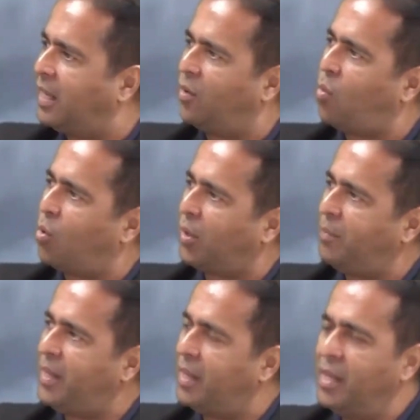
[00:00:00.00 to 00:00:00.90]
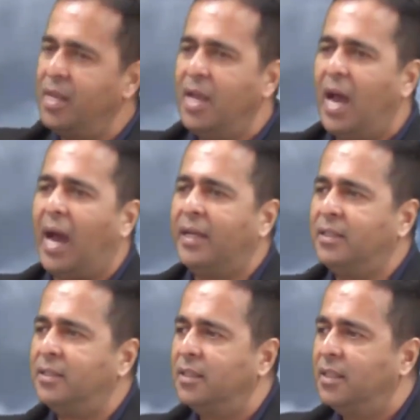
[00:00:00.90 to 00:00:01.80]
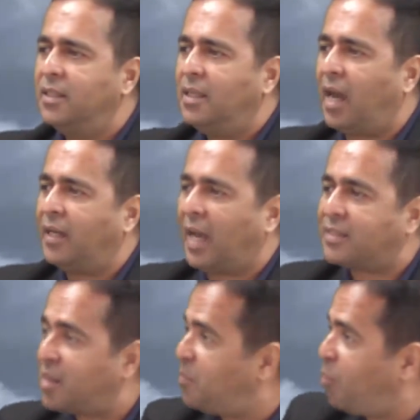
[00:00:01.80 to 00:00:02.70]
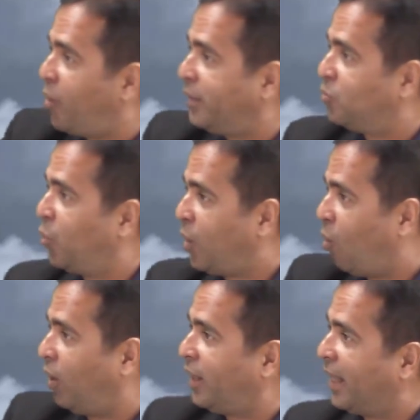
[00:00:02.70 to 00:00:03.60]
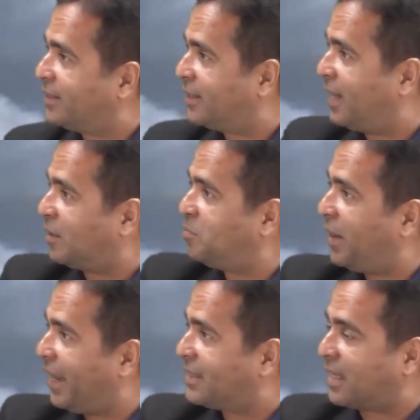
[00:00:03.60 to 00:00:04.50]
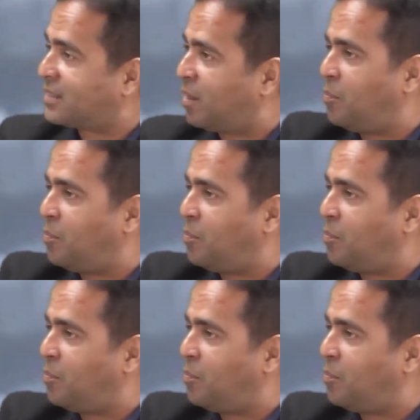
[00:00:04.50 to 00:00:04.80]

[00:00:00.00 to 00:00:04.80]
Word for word: and he had to walk with me. And and at some point, we all get to that place. At